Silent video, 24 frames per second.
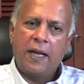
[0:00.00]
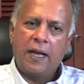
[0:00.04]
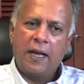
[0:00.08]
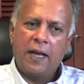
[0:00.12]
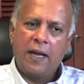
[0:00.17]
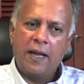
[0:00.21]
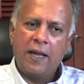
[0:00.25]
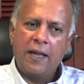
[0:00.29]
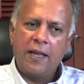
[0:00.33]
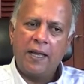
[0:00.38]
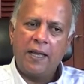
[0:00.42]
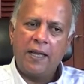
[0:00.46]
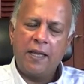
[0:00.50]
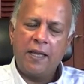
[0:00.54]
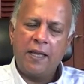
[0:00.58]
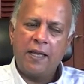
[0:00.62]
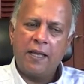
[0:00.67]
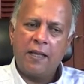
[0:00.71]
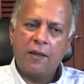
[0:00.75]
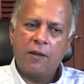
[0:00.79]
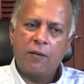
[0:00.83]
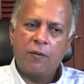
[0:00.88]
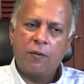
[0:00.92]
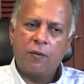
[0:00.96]

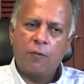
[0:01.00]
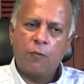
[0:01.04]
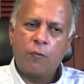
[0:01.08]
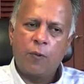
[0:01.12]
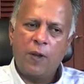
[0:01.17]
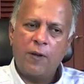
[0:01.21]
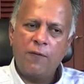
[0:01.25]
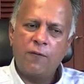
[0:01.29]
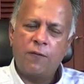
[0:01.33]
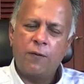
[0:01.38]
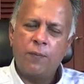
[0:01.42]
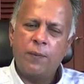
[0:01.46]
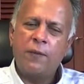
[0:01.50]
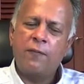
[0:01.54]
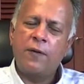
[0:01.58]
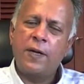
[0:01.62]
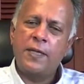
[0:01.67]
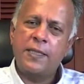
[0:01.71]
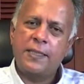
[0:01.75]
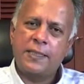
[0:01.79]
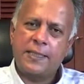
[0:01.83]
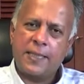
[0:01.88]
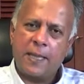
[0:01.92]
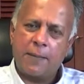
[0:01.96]
I went from being
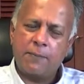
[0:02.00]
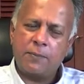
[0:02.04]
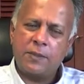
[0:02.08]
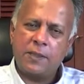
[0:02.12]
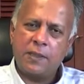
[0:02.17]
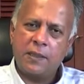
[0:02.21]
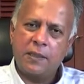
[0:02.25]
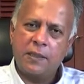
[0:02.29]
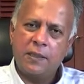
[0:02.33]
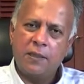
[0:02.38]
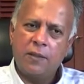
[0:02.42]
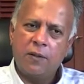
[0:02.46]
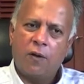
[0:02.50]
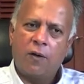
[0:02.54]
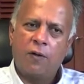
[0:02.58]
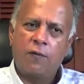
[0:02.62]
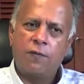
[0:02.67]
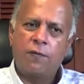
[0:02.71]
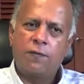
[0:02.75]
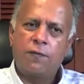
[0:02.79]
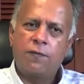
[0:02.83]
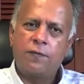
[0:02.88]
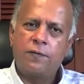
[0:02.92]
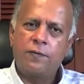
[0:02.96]
very skeptical
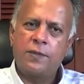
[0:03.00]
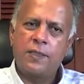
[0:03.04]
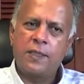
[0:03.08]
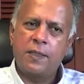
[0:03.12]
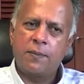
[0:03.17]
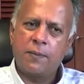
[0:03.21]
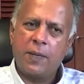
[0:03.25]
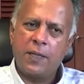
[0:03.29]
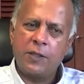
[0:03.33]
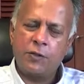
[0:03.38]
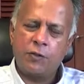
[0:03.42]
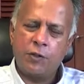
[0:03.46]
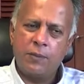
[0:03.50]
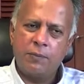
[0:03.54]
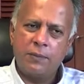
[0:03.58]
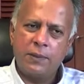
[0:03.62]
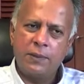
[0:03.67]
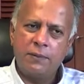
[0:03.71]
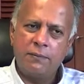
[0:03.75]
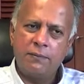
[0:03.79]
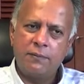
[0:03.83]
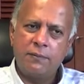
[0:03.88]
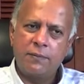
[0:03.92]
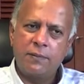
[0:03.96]
of termite
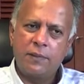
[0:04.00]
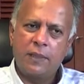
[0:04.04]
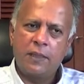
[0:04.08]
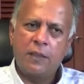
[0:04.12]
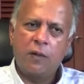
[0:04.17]
treatment